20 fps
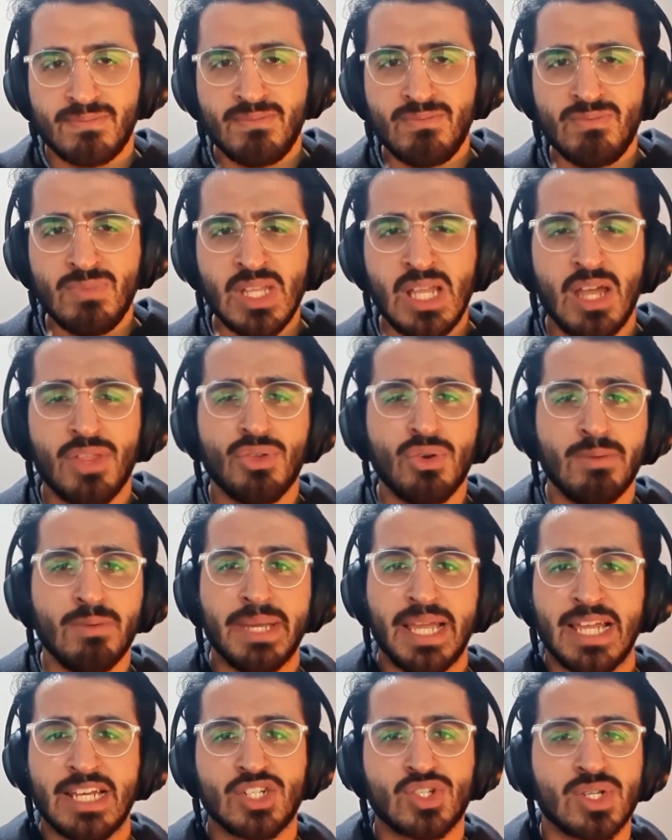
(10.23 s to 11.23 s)
I thought it'd be
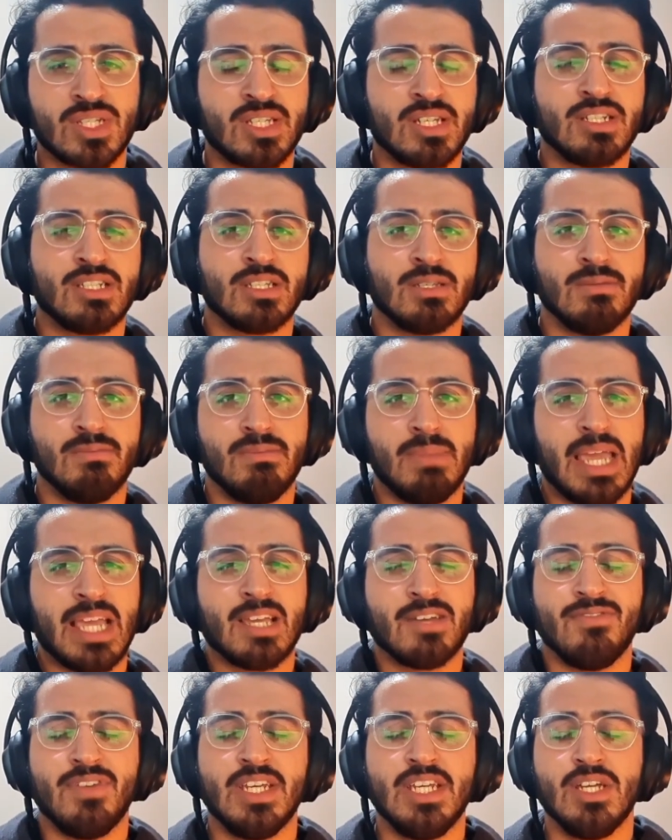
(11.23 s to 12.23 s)
interesting to make
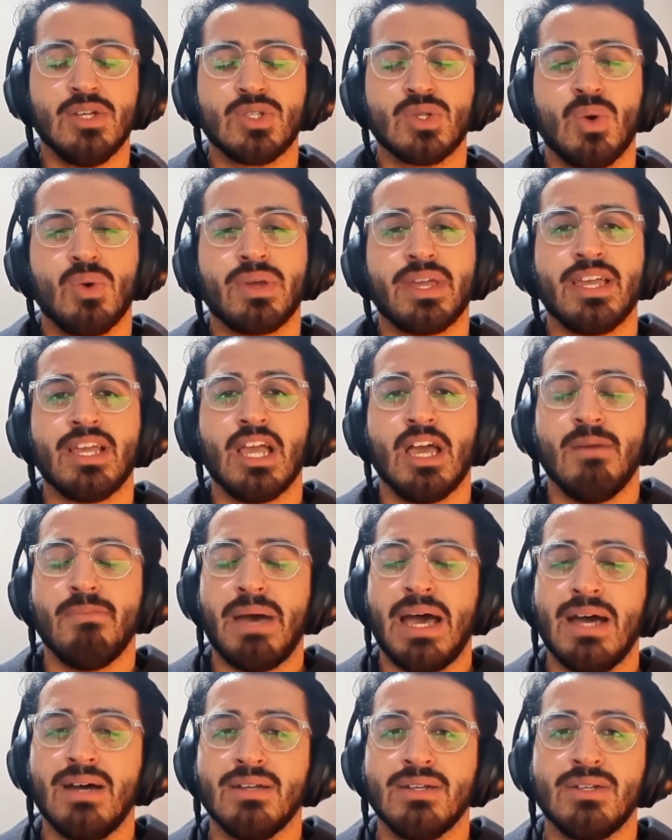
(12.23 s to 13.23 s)
a video talking
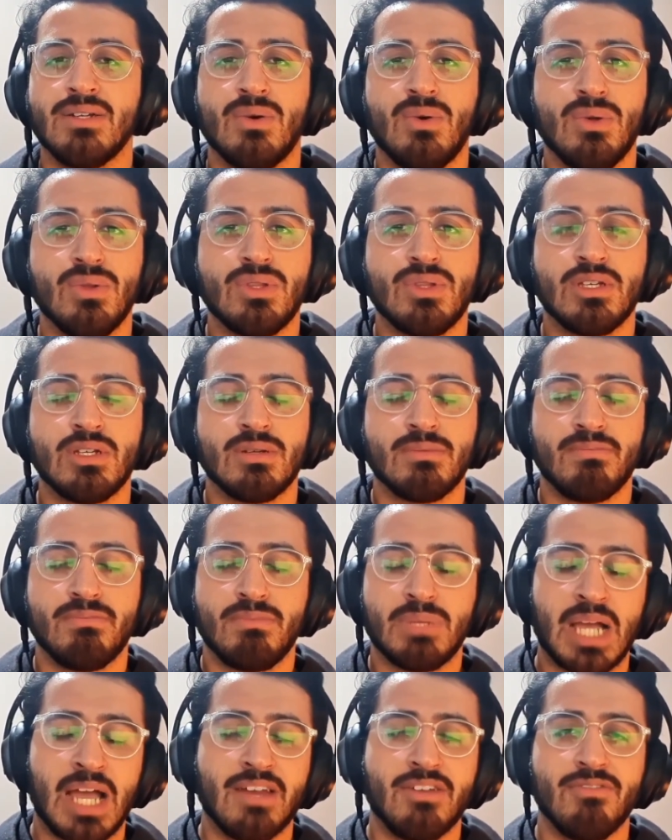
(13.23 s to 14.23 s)
about all the
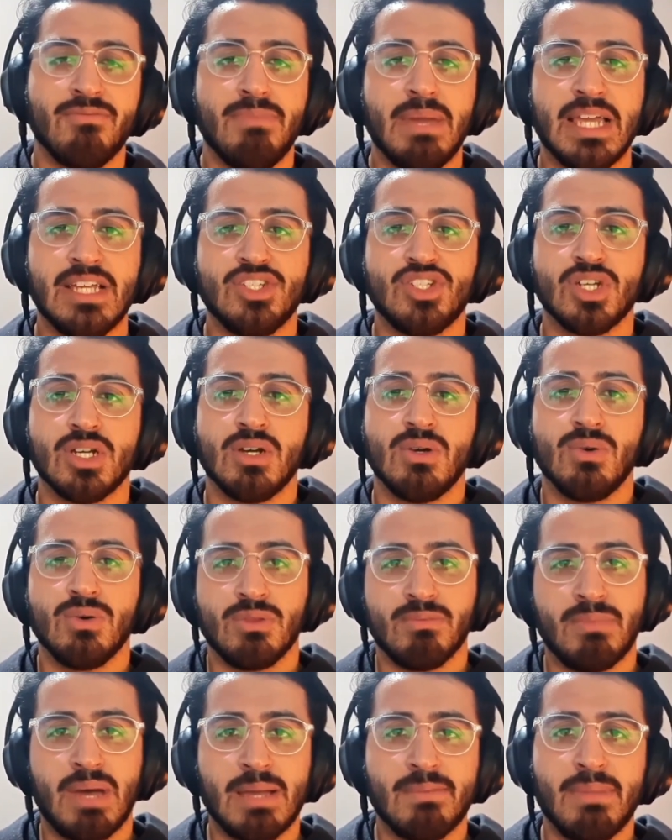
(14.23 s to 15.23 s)
kind of major or
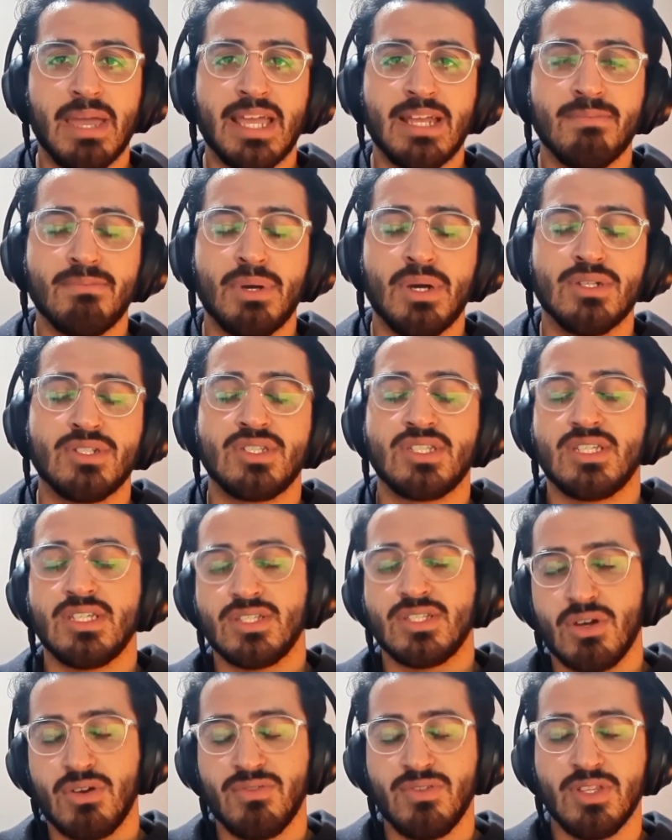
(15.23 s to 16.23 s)
my main
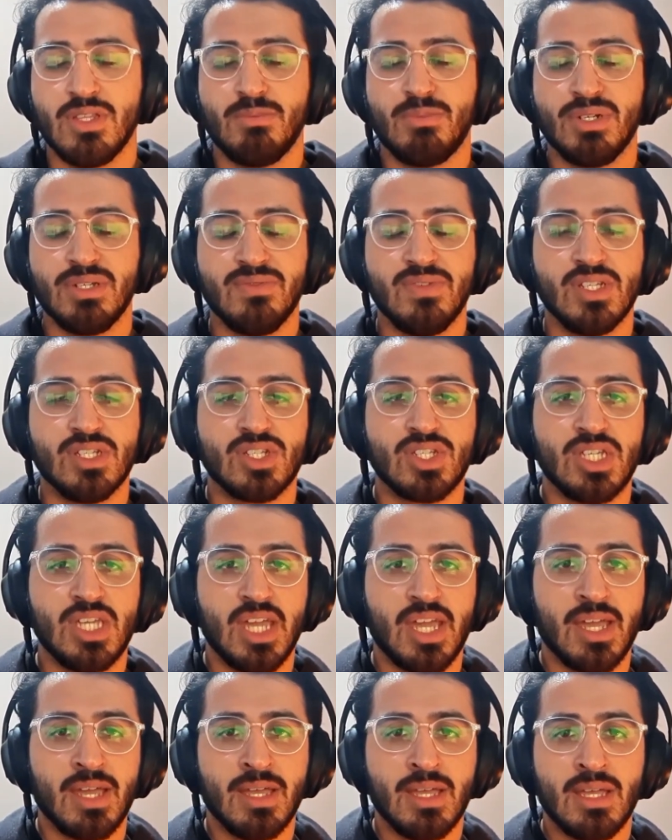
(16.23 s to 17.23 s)
purchases over the previous
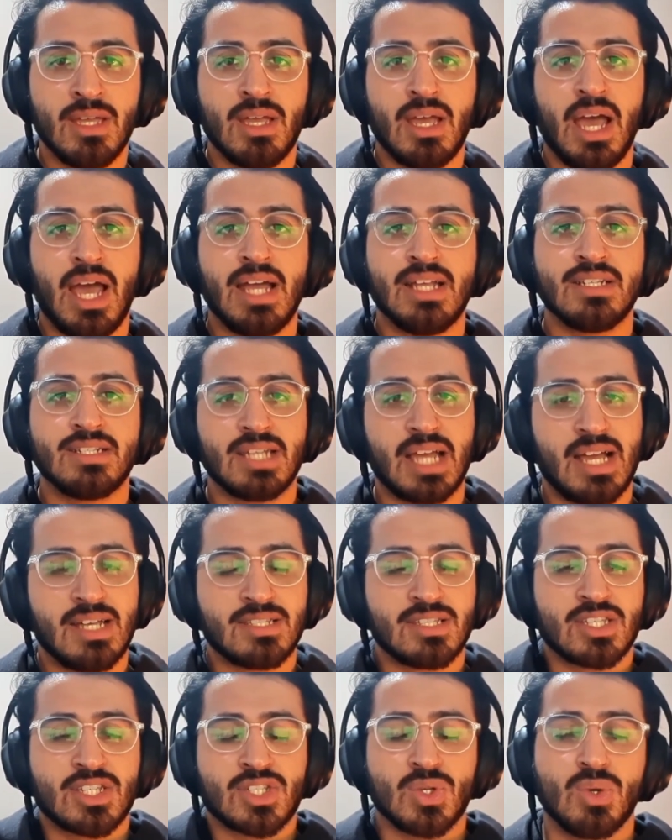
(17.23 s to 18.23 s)
year, and as
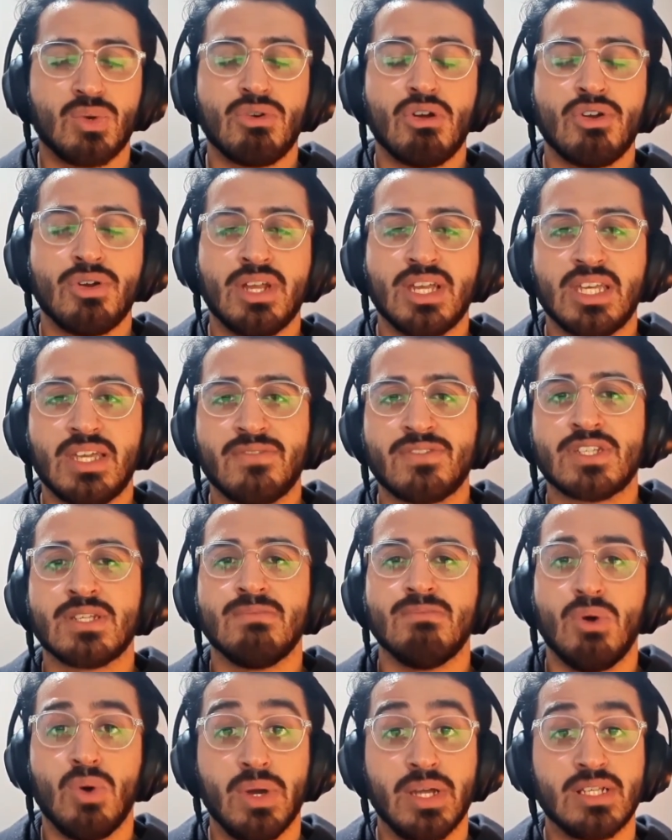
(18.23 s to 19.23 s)
a store owner give some
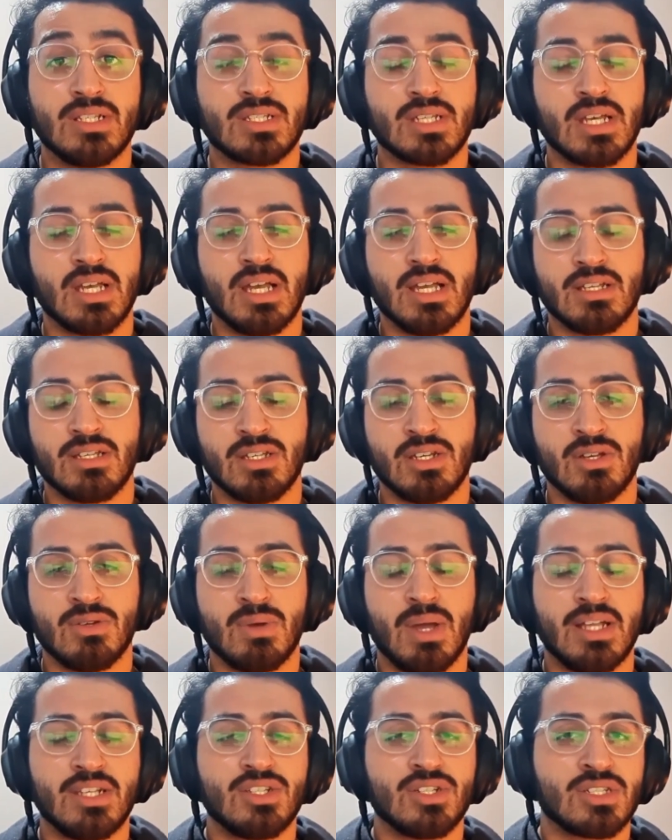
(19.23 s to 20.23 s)
more insight,
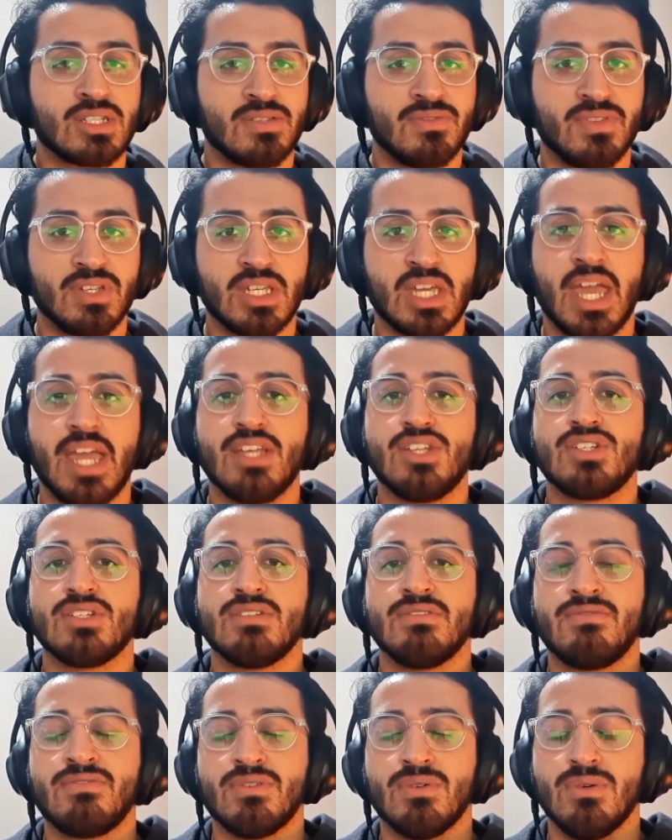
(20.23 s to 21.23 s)
and
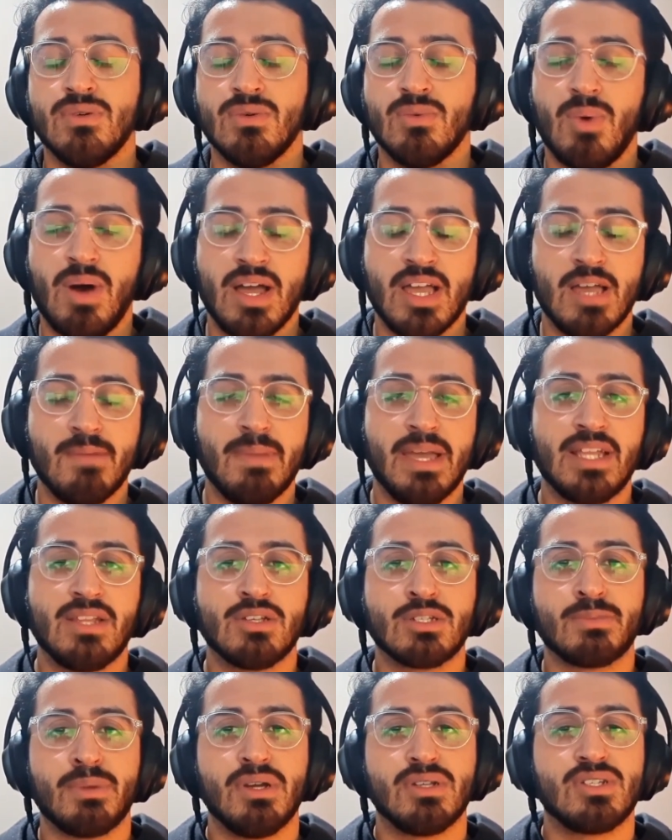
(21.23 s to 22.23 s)
justification for why I made
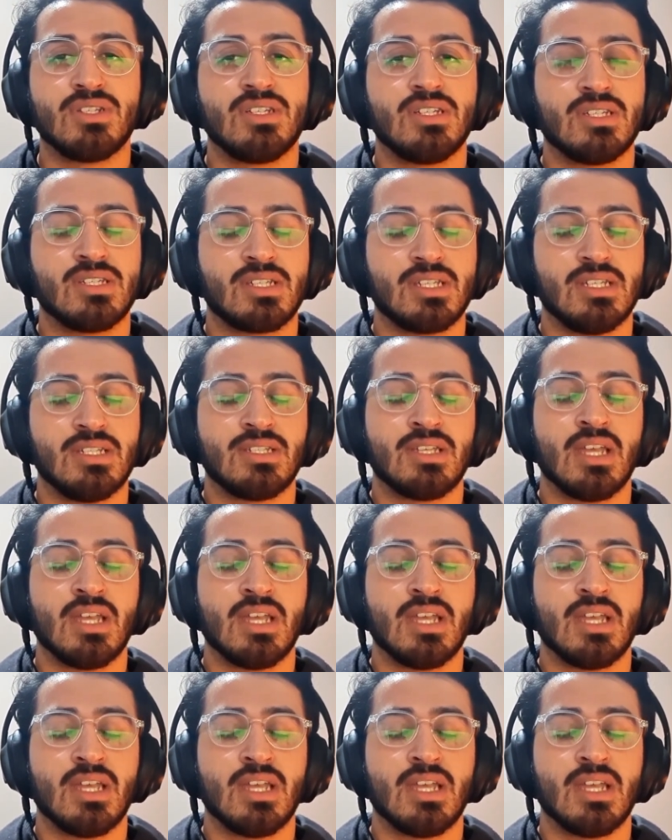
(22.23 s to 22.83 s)
those purchases,